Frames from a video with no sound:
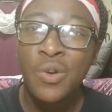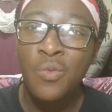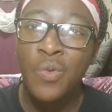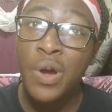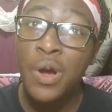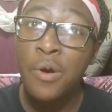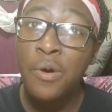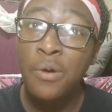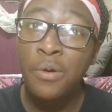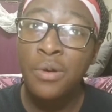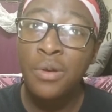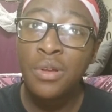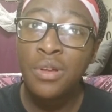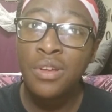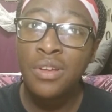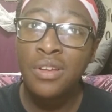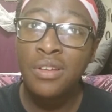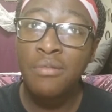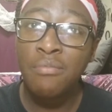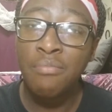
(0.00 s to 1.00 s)
well,
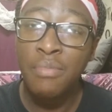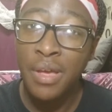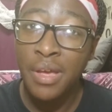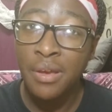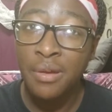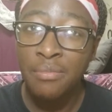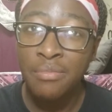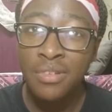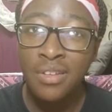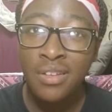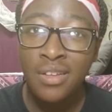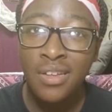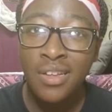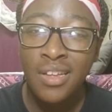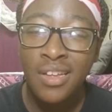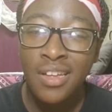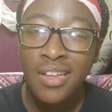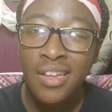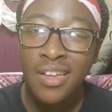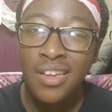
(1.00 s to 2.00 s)
madam
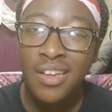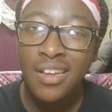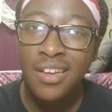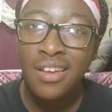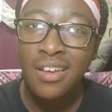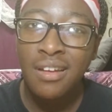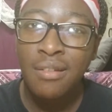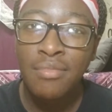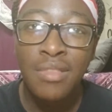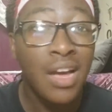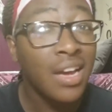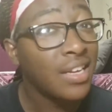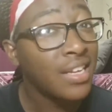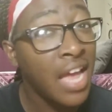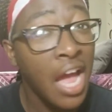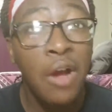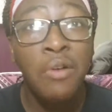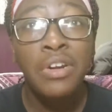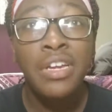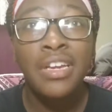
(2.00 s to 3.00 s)
not
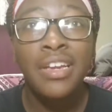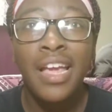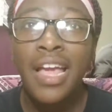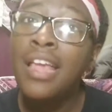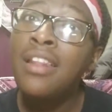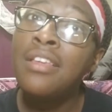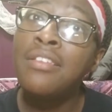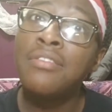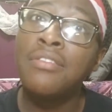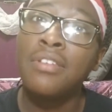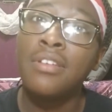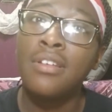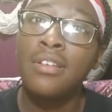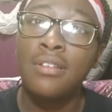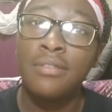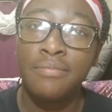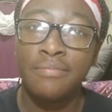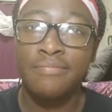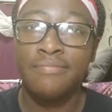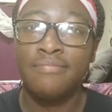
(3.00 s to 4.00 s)
counting
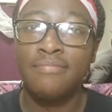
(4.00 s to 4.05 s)
anything.